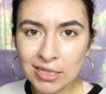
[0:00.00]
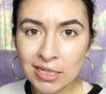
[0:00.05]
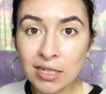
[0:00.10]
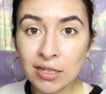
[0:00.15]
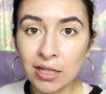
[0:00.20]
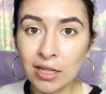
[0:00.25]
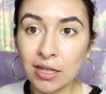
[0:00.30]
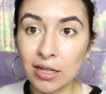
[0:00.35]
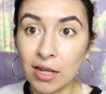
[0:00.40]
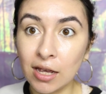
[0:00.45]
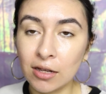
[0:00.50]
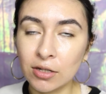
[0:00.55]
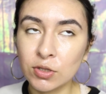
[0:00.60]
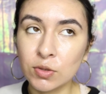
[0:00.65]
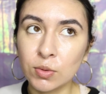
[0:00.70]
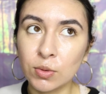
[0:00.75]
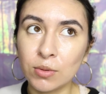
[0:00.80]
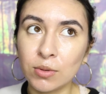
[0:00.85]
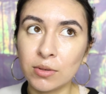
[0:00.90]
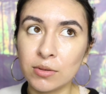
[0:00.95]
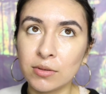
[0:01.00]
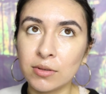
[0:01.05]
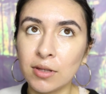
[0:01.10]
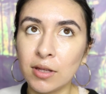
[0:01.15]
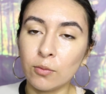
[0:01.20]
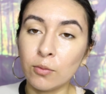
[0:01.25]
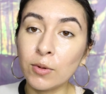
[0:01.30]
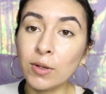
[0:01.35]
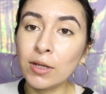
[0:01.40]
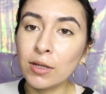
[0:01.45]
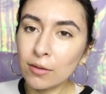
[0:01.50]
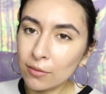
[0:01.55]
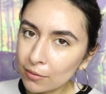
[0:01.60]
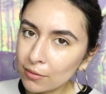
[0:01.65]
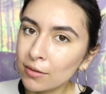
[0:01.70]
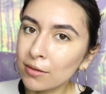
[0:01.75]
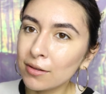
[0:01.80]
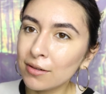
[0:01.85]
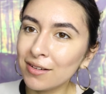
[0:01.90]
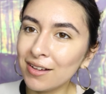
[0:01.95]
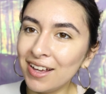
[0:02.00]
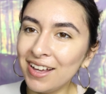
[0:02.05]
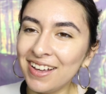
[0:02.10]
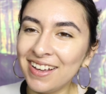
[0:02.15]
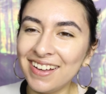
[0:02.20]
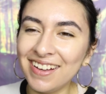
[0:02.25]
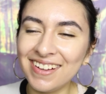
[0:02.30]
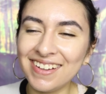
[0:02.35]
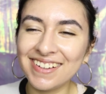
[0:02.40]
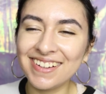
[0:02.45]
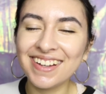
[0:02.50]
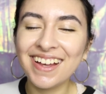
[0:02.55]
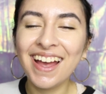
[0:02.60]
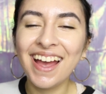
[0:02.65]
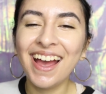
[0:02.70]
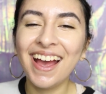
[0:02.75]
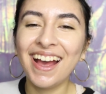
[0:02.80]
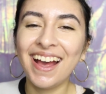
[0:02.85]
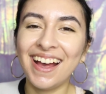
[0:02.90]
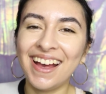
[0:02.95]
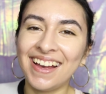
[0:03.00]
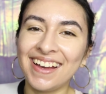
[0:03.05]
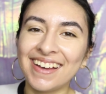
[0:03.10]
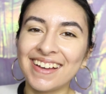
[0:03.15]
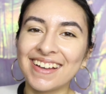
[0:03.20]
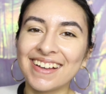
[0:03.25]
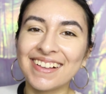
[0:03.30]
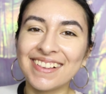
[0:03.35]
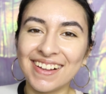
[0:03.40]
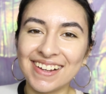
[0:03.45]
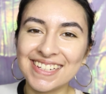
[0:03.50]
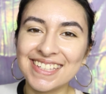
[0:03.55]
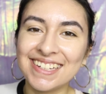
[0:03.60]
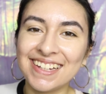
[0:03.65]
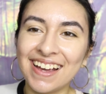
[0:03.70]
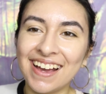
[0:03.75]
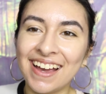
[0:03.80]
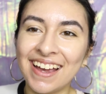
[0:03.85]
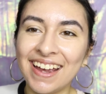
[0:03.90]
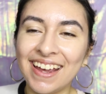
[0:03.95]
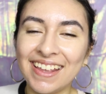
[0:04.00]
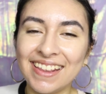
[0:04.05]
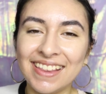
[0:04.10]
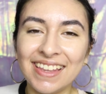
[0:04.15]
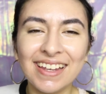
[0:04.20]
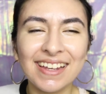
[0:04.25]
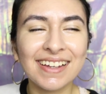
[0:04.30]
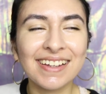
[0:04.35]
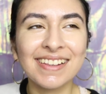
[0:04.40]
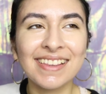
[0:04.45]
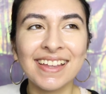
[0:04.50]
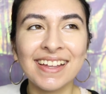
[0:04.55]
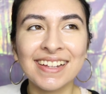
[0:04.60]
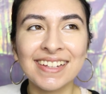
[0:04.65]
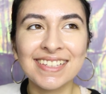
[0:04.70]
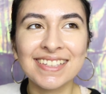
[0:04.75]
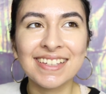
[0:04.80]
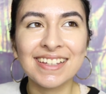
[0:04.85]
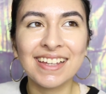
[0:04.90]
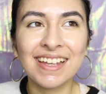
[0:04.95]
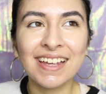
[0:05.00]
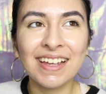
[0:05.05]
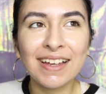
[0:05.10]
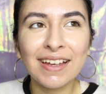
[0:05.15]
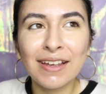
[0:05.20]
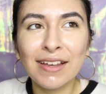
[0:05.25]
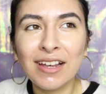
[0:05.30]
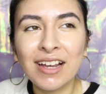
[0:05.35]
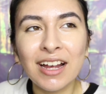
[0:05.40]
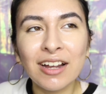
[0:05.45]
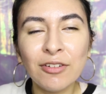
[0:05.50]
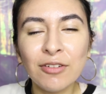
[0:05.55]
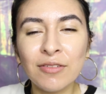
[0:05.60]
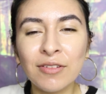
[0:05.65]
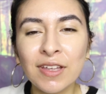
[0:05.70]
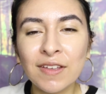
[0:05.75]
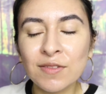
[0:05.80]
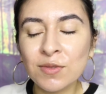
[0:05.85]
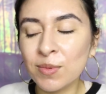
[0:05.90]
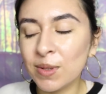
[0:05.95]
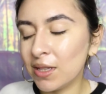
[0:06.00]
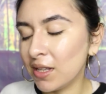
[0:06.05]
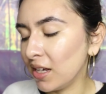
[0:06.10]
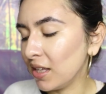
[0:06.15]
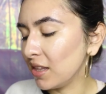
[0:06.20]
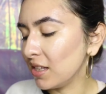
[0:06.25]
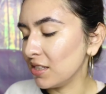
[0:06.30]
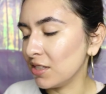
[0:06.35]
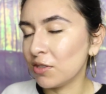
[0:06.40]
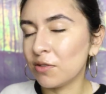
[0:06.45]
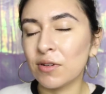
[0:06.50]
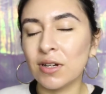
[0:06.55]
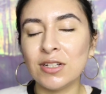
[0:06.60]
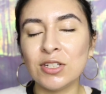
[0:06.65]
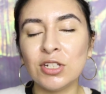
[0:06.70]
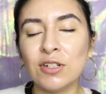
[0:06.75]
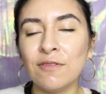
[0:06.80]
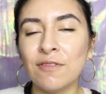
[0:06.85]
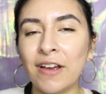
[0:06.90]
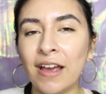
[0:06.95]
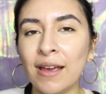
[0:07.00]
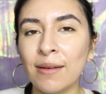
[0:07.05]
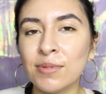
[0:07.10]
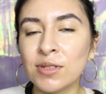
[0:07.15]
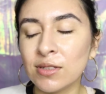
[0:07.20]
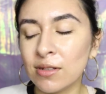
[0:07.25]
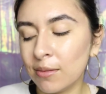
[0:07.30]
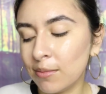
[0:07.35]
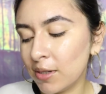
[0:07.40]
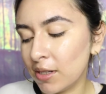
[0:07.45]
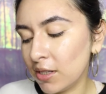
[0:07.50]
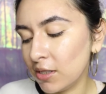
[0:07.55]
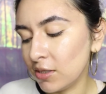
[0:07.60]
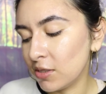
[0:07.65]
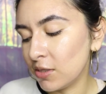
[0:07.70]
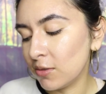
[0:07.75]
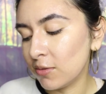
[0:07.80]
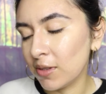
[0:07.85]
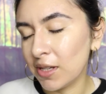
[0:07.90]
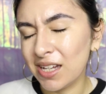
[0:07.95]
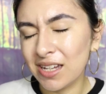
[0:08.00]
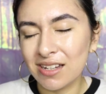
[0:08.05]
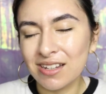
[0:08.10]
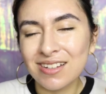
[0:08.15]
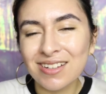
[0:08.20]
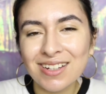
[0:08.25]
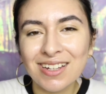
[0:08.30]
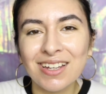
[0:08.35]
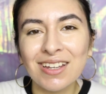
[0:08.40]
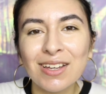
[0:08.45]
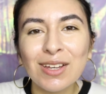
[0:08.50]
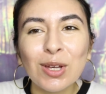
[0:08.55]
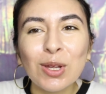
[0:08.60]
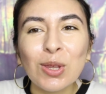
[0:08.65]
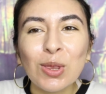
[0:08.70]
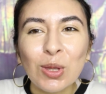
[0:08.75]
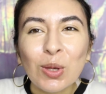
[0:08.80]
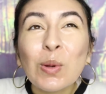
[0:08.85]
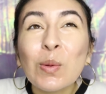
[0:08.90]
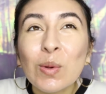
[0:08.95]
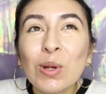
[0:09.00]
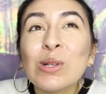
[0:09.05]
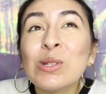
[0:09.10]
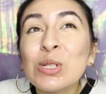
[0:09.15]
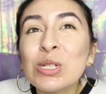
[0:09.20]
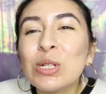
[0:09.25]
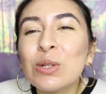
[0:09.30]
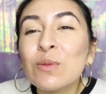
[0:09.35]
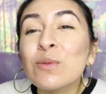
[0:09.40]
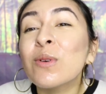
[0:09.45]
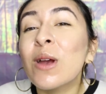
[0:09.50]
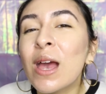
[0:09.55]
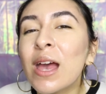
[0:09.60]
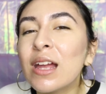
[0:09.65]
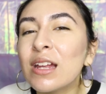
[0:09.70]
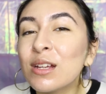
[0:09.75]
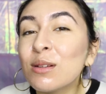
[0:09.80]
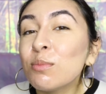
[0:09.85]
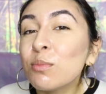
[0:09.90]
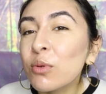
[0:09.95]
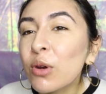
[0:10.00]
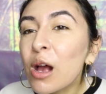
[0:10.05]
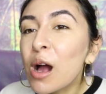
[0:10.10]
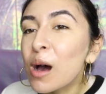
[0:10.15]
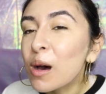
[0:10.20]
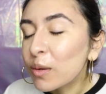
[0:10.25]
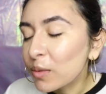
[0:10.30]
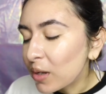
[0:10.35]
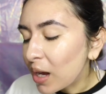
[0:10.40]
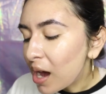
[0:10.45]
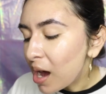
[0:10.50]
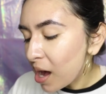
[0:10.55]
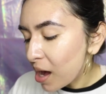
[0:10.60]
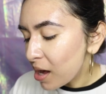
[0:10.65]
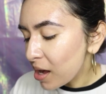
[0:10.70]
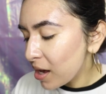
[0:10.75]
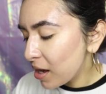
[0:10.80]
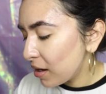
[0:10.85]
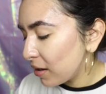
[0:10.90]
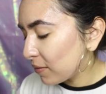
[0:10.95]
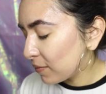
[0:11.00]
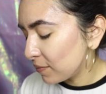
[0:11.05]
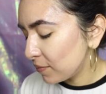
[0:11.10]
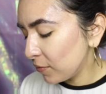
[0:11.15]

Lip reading: I see like an actual real glossy eye, I think that it kind of gives me like this grungy vibe, so I'm gonna do like the grungy red and brown eye.